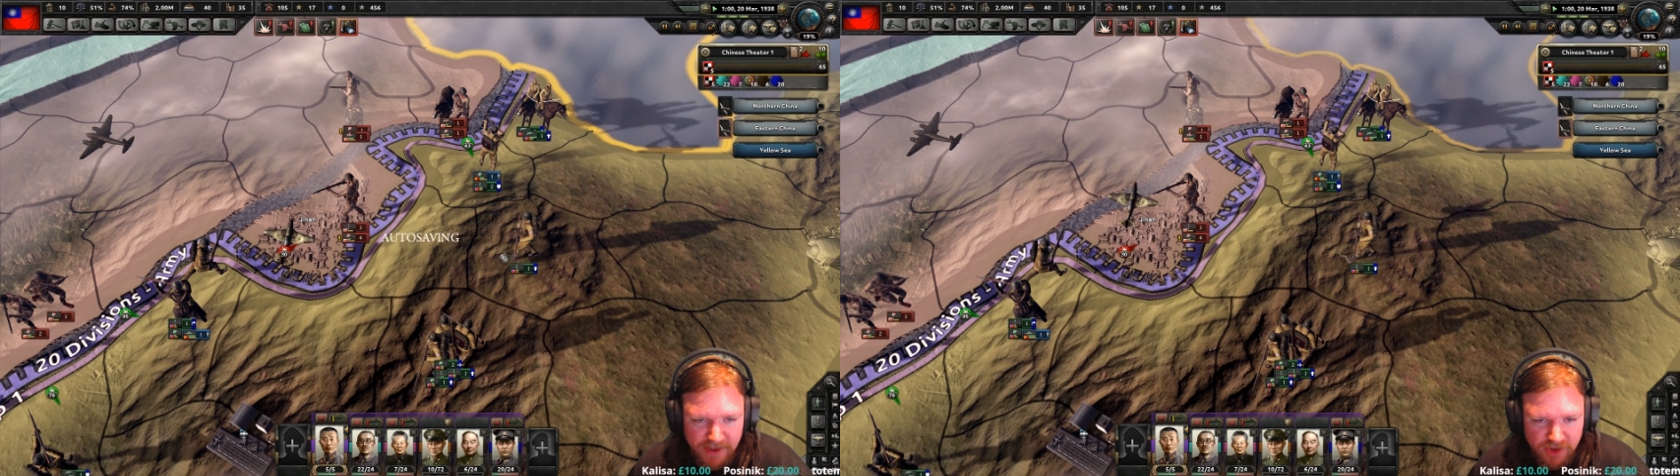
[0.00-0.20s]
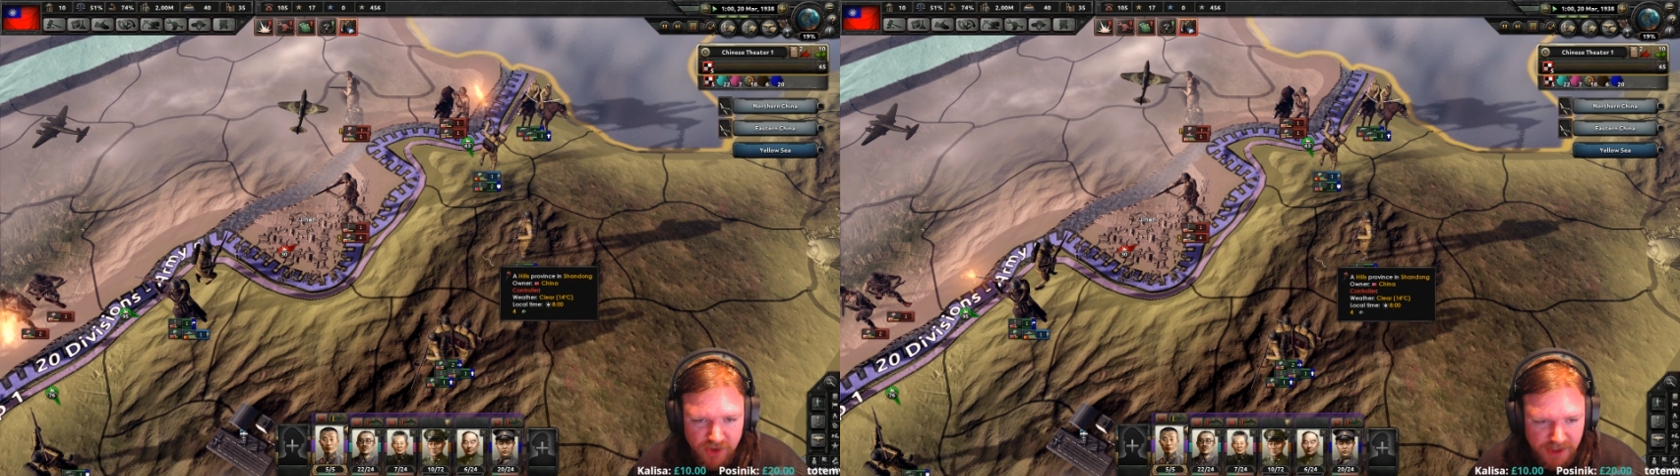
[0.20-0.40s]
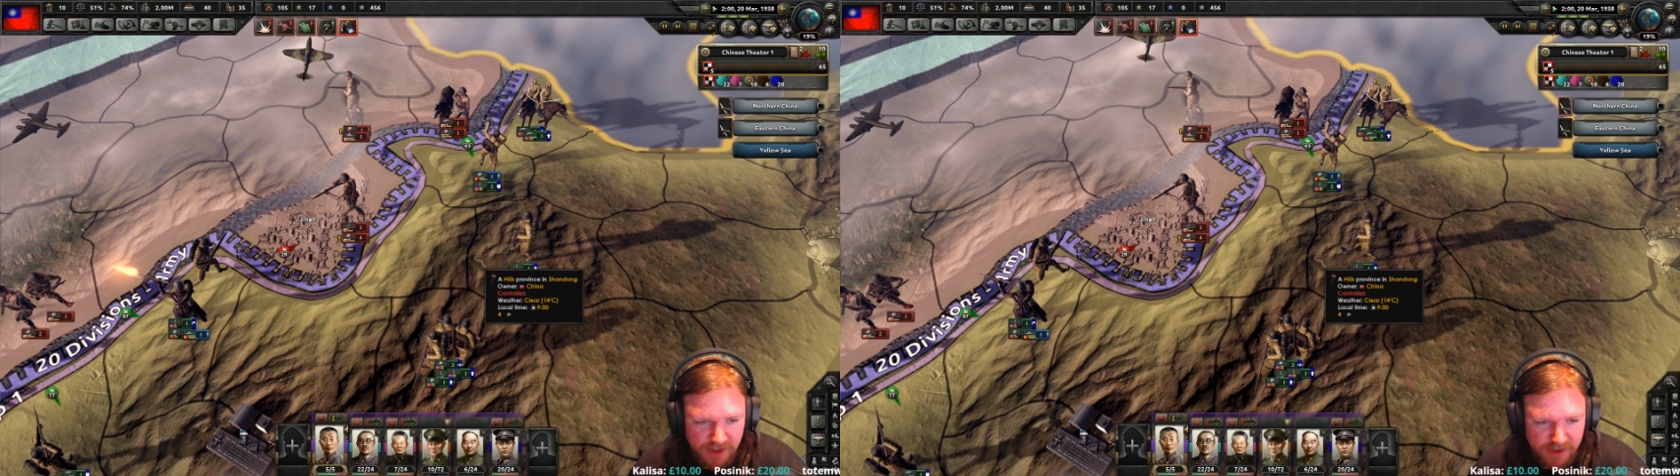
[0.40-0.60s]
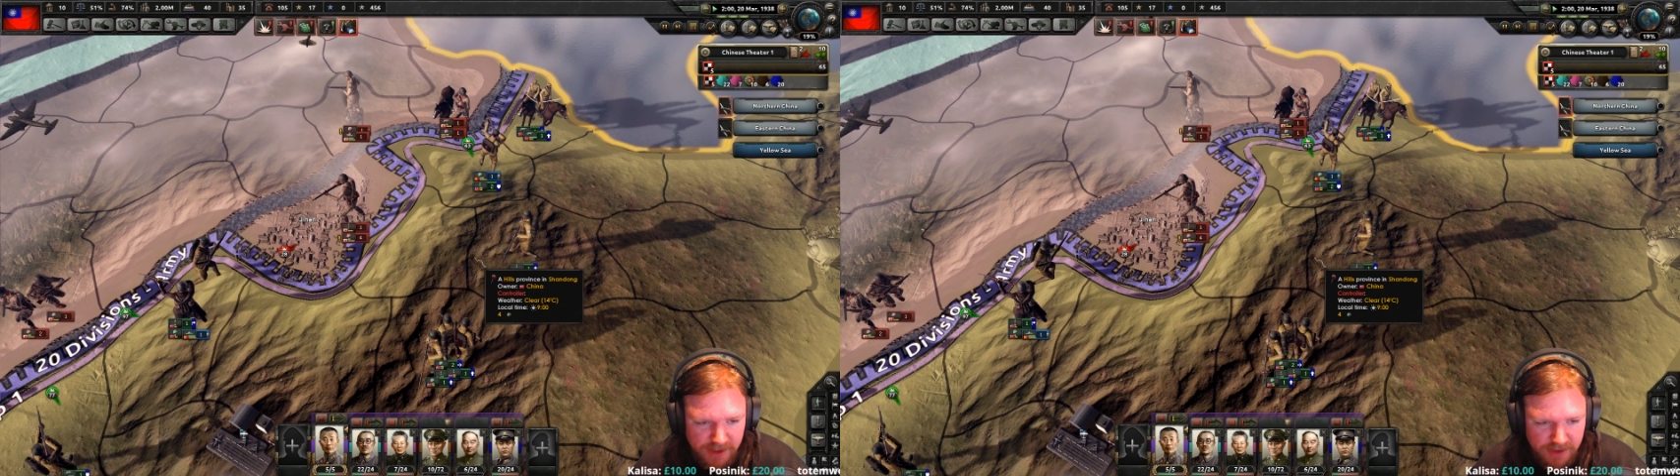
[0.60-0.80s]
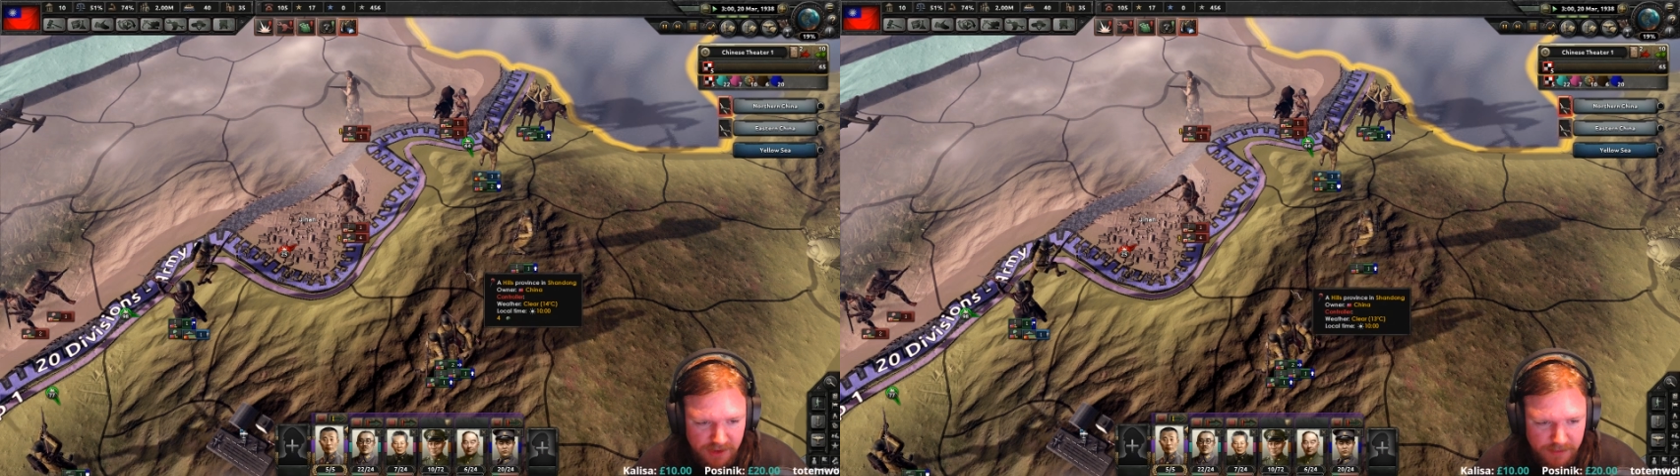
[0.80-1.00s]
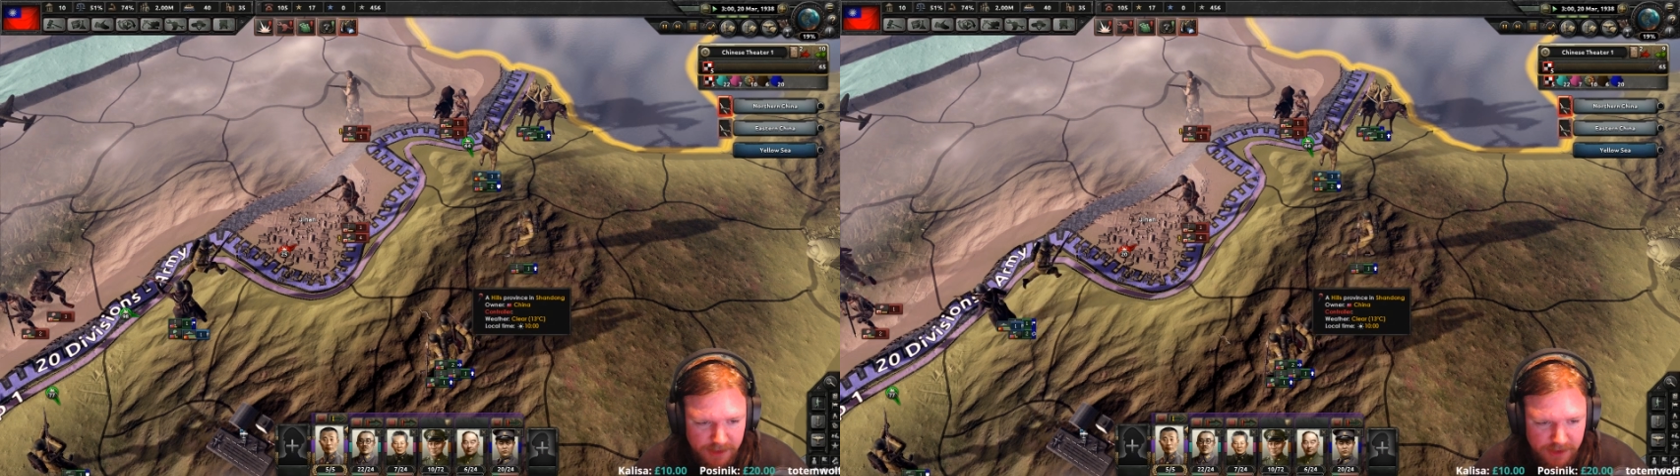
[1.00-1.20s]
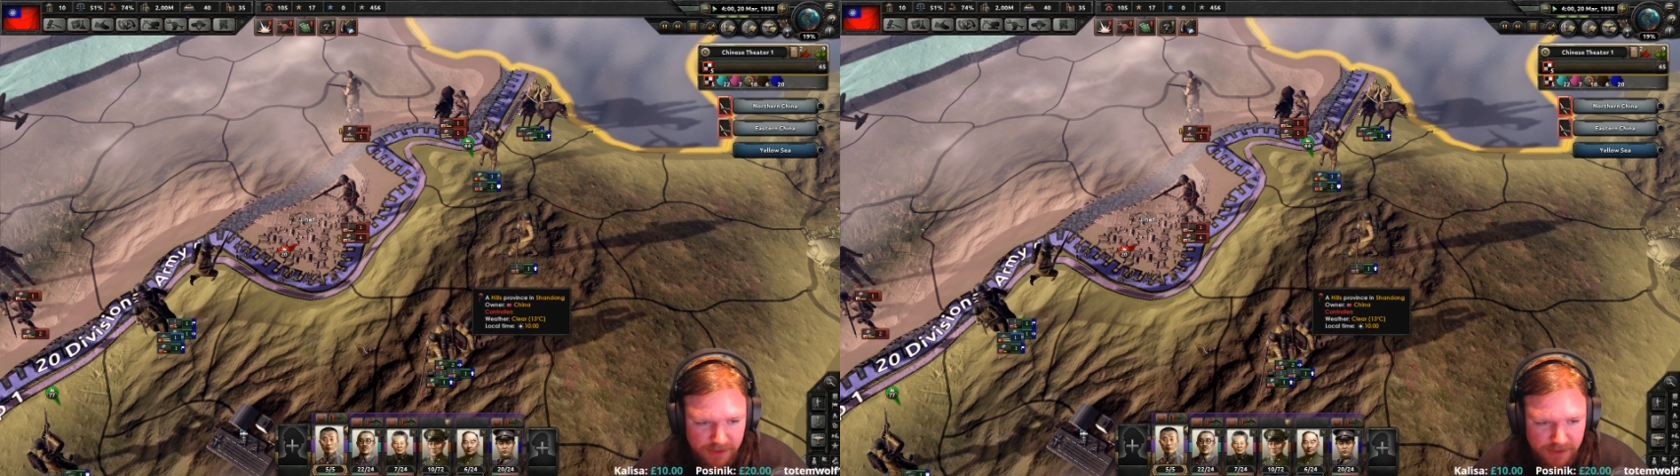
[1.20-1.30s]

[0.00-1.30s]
penetrating the tank's armour.